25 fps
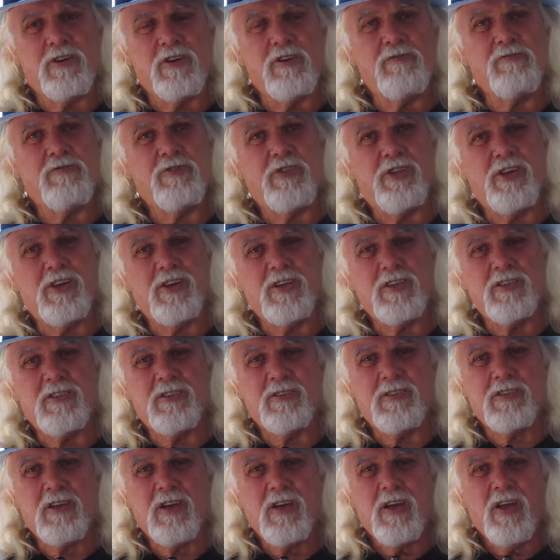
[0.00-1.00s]
If
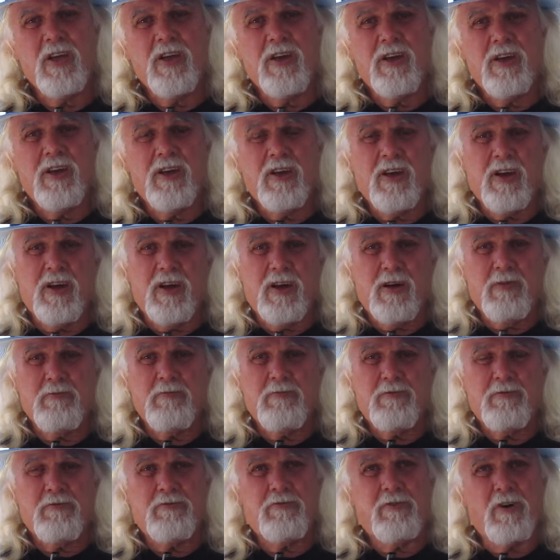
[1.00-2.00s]
there's
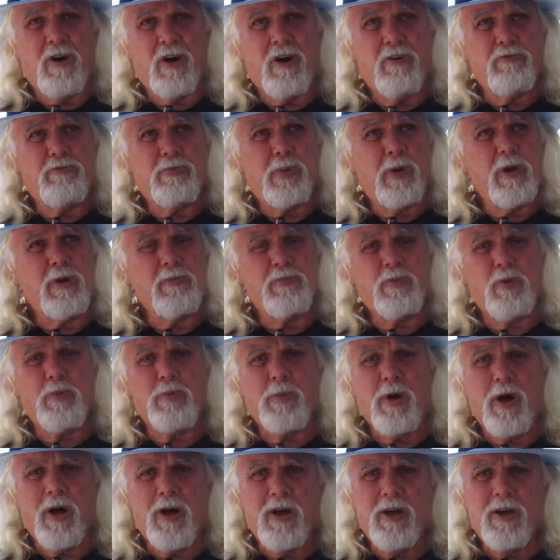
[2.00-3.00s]
5 people
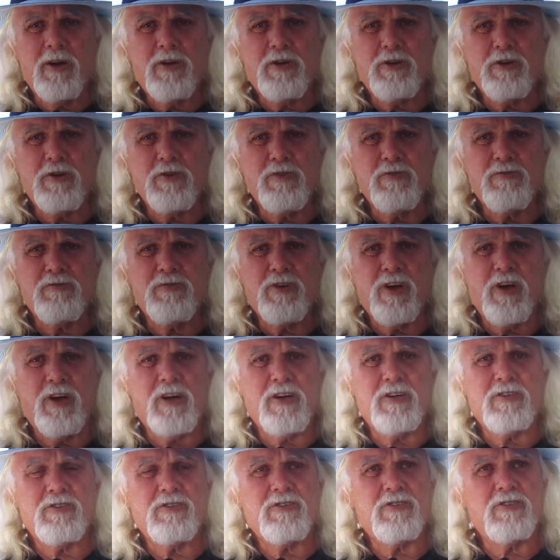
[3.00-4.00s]
paying
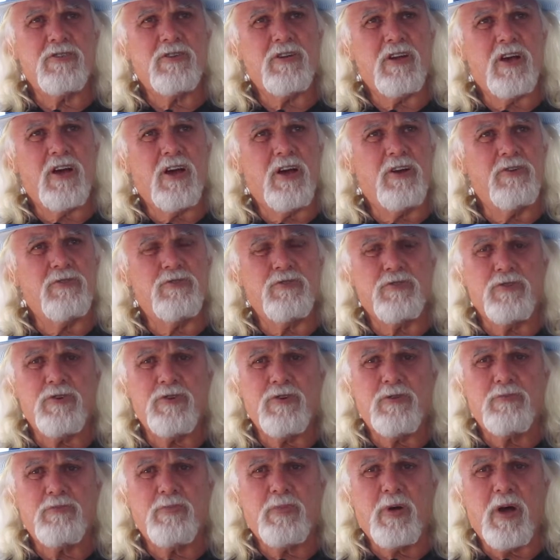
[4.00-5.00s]
2,000,
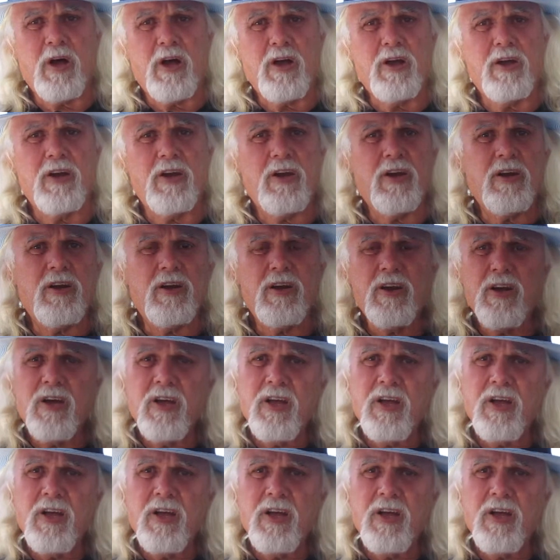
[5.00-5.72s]
100 paying